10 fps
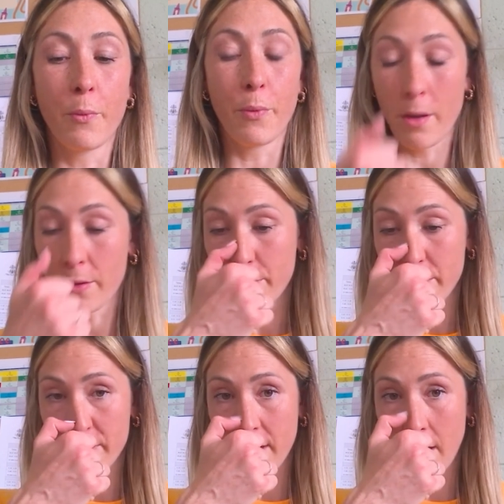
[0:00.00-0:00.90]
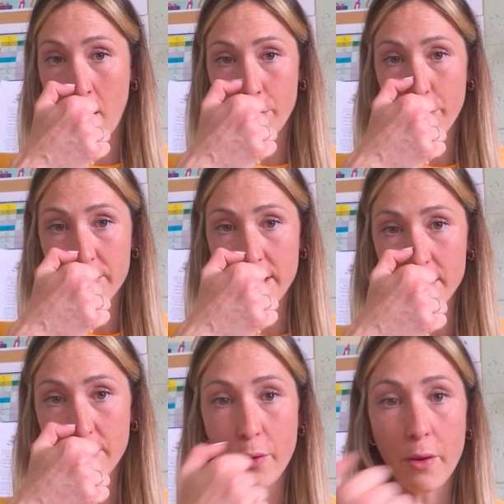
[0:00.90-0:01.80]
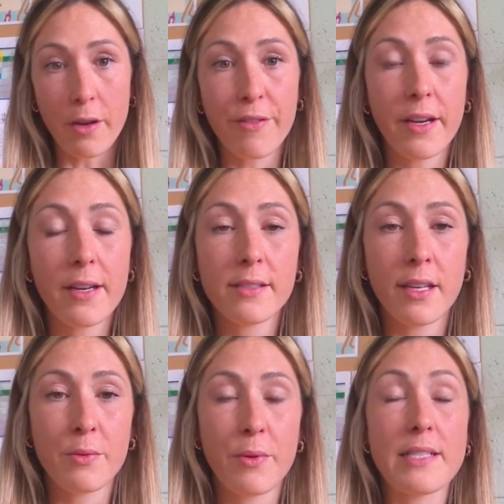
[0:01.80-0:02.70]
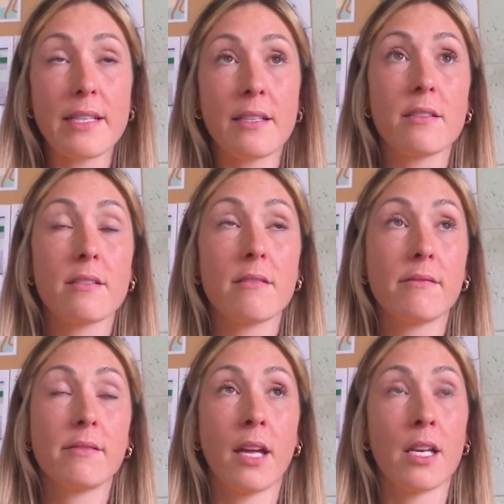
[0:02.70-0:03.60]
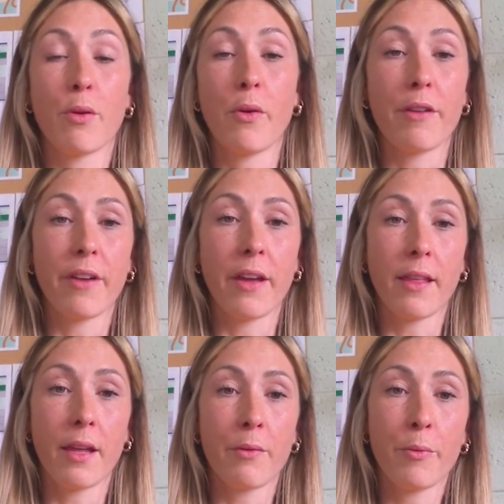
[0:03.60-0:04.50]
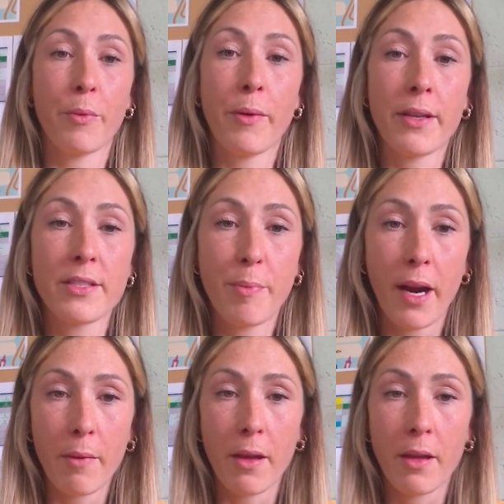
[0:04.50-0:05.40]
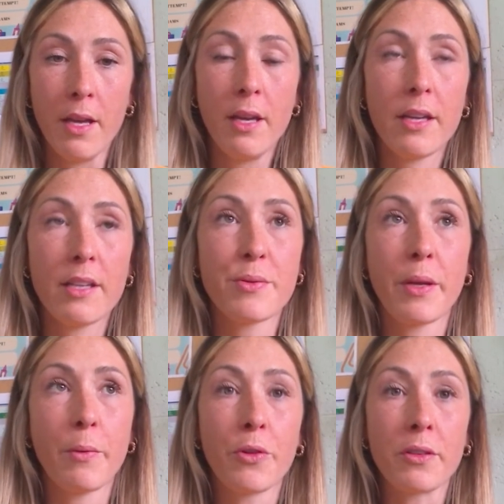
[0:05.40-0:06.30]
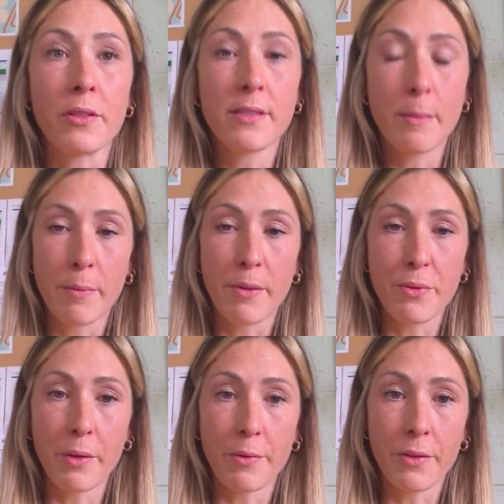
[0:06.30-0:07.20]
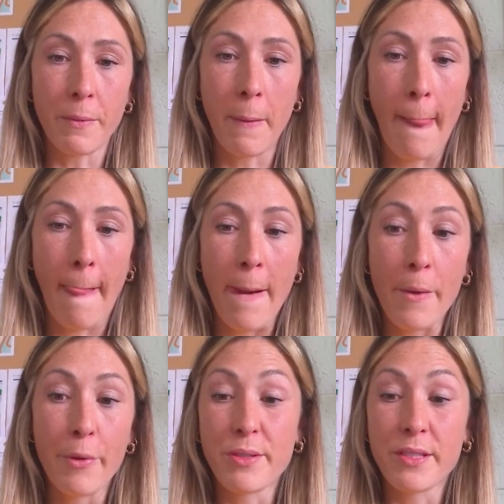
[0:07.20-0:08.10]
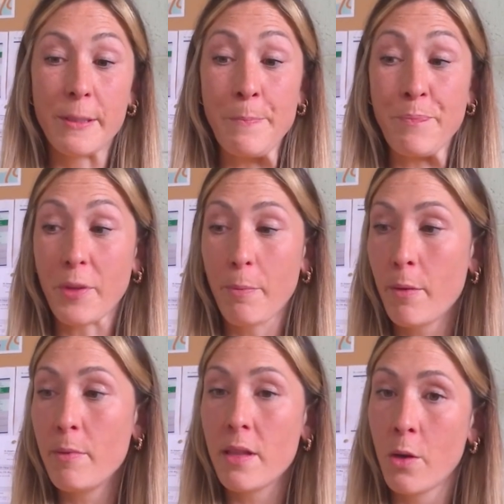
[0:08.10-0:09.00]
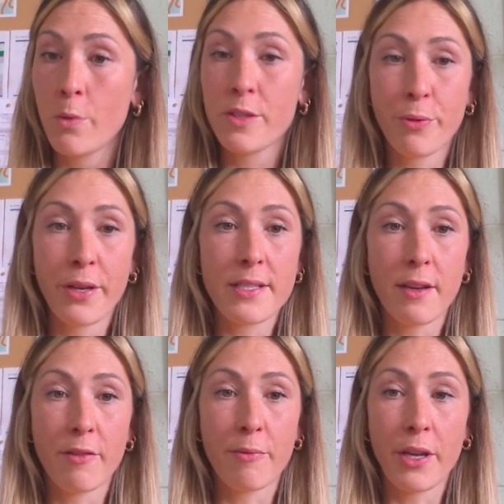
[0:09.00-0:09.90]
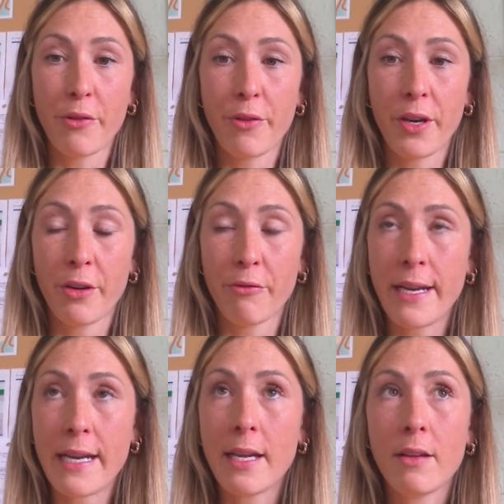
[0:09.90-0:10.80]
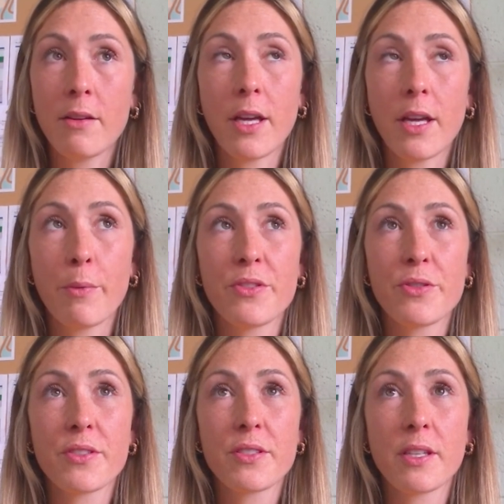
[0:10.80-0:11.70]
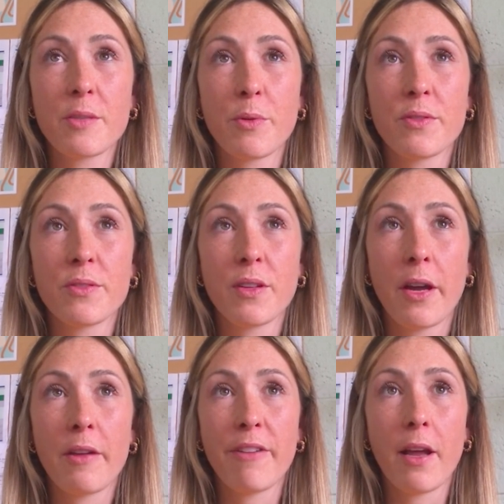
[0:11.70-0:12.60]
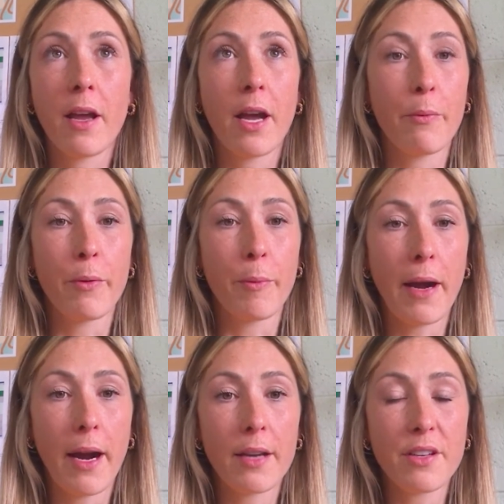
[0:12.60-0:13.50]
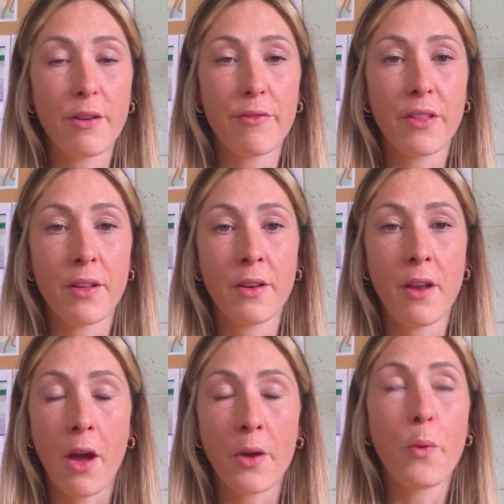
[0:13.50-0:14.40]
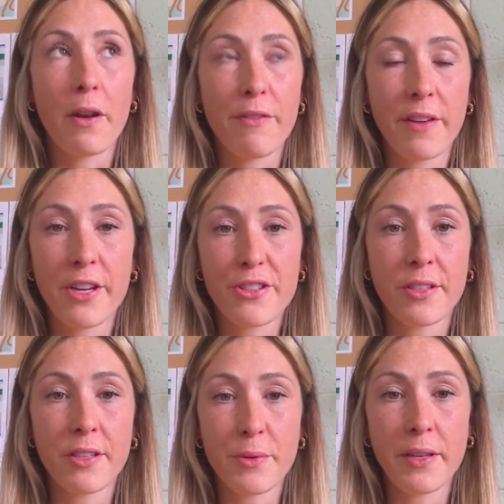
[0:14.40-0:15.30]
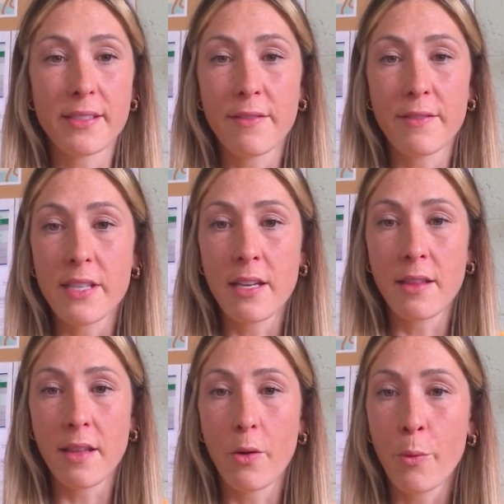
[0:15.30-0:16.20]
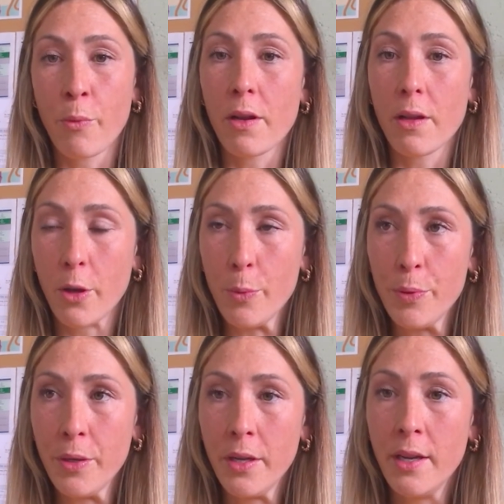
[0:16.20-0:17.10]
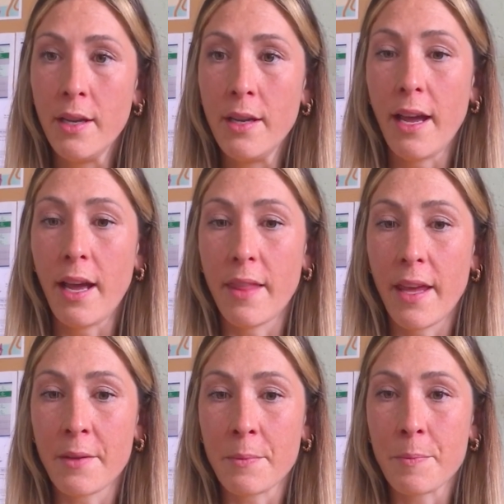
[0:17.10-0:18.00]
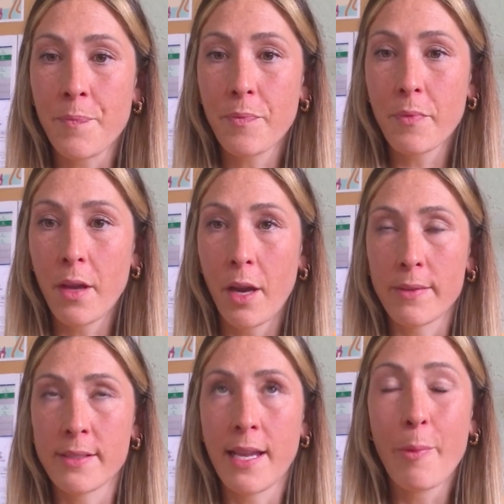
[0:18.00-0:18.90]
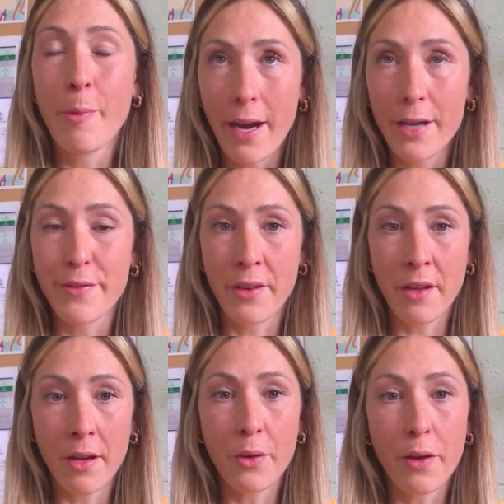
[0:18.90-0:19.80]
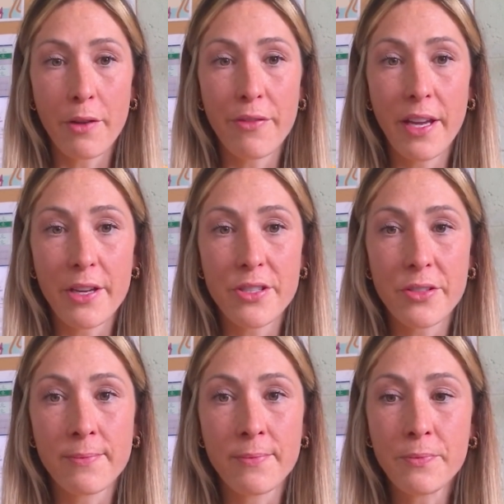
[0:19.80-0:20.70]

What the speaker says: I suppose it was a long process of qualifiers, and we didn't end up qualifying then when we went to Parma in September 21, which was probably the lowest point of my career, really. It was just, I suppose, I felt like we were part of the non-qualification in 2017 in that home World Cup. And then I was now part of the non-qualification